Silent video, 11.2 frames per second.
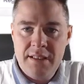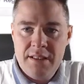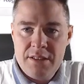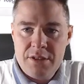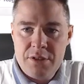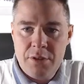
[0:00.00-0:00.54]

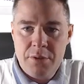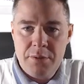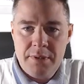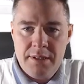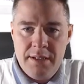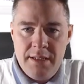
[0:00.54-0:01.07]
So
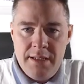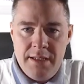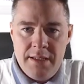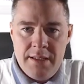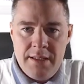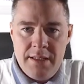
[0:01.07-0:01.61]

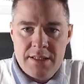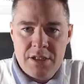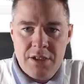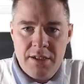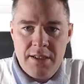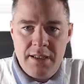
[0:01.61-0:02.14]
it's
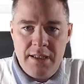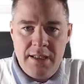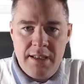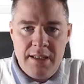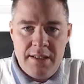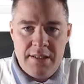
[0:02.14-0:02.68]
gonna
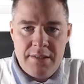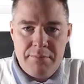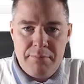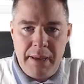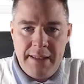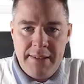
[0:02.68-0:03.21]

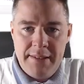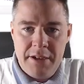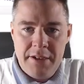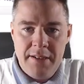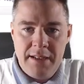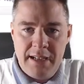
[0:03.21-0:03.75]

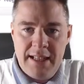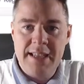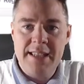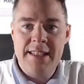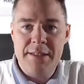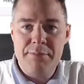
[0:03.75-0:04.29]
pattern. I
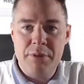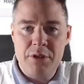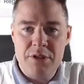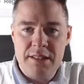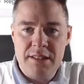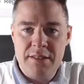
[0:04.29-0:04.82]
like that
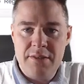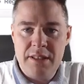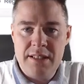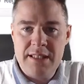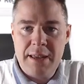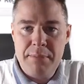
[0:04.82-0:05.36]
because
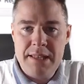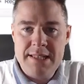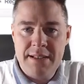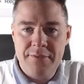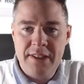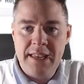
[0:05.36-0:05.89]
it can be
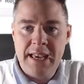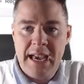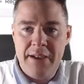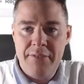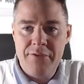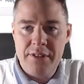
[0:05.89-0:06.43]
something
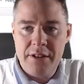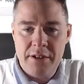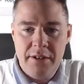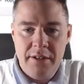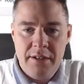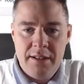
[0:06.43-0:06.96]

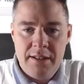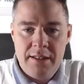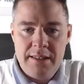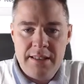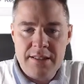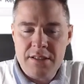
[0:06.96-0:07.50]
after.
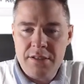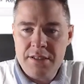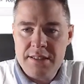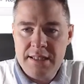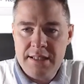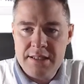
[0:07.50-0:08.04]
Just gonna
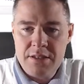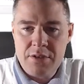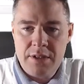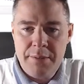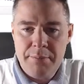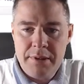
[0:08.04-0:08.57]
see the
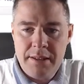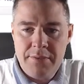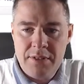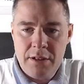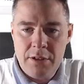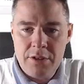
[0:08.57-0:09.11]
script if
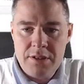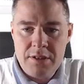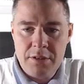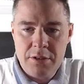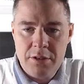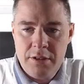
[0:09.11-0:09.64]
it looks
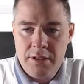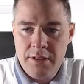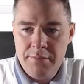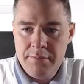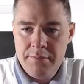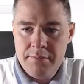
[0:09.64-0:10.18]
good.
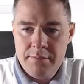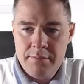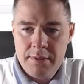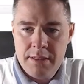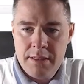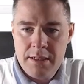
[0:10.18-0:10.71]

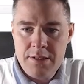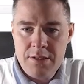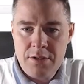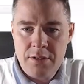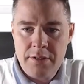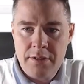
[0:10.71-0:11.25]
Can I
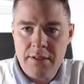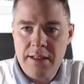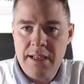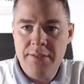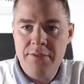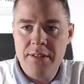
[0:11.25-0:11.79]
scroll to the
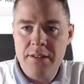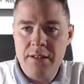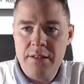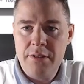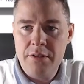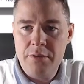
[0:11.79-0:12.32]
left?
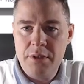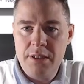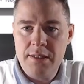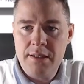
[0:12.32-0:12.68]
You know what?